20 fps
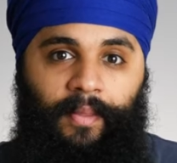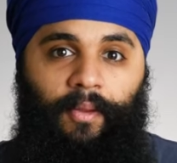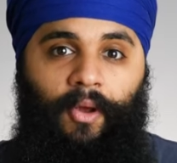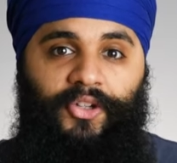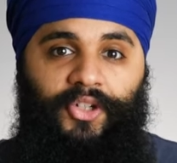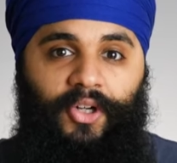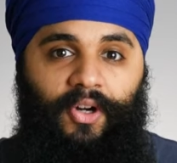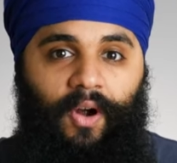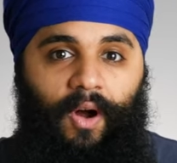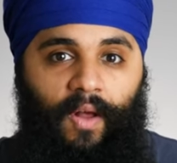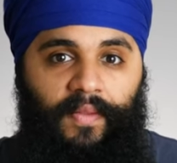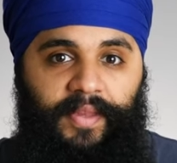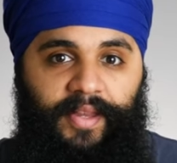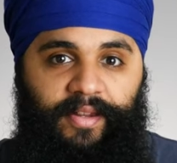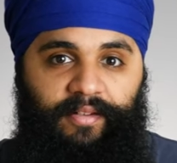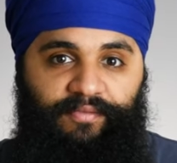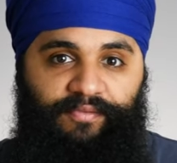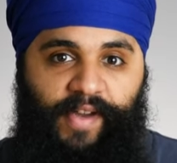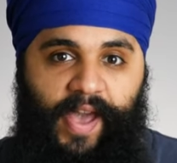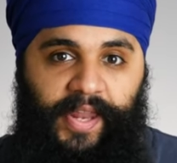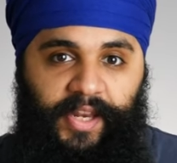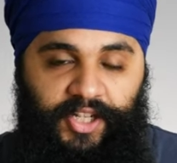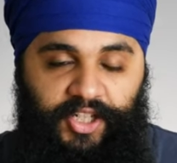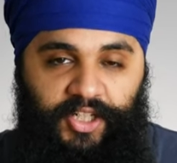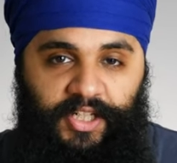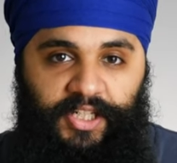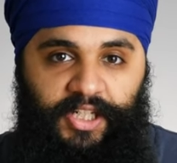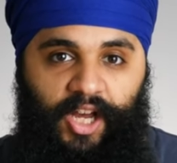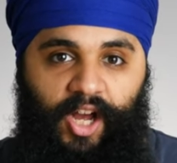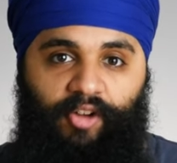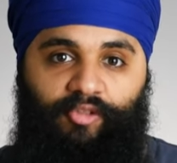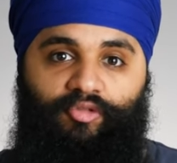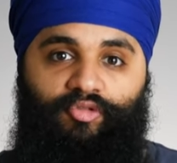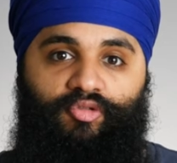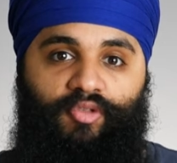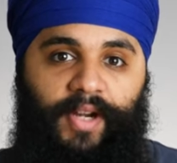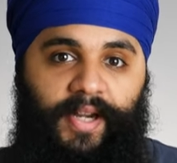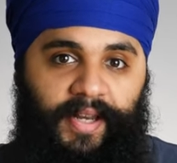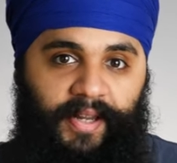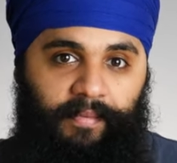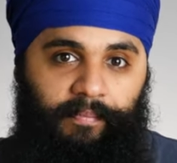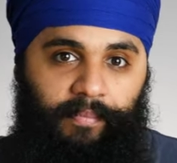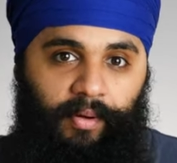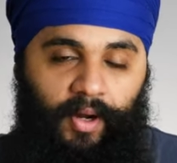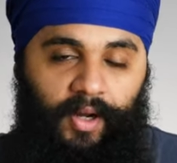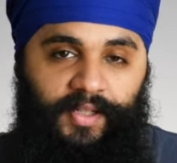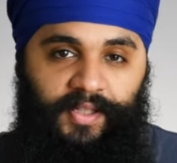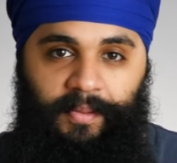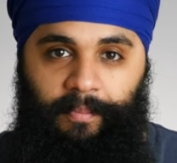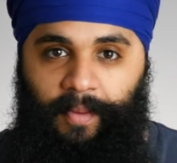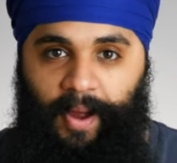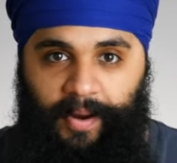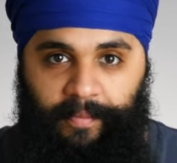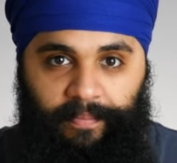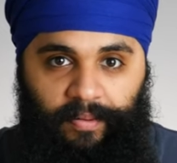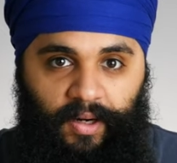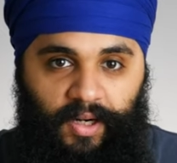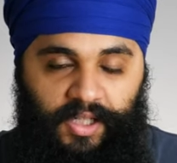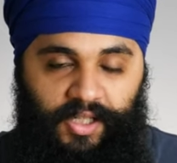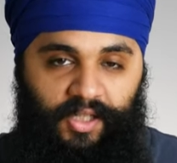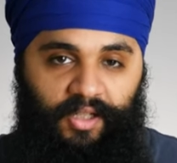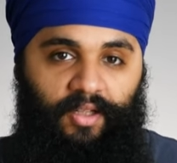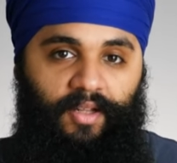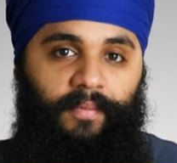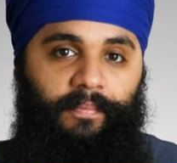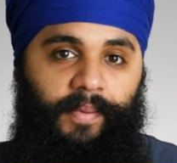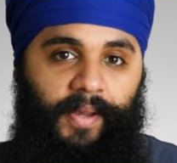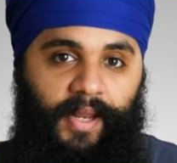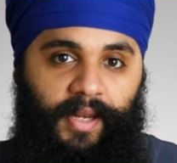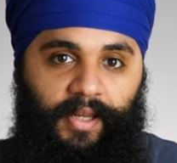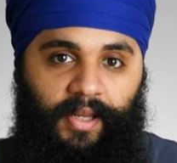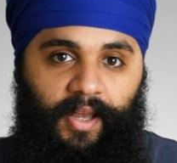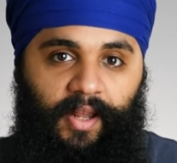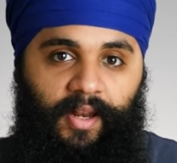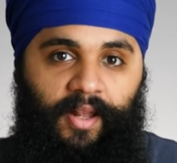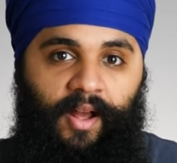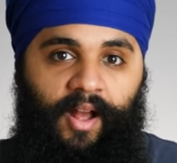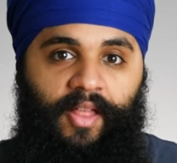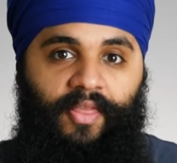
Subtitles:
Now, those are all the advantages of reading books, in my personal opinion.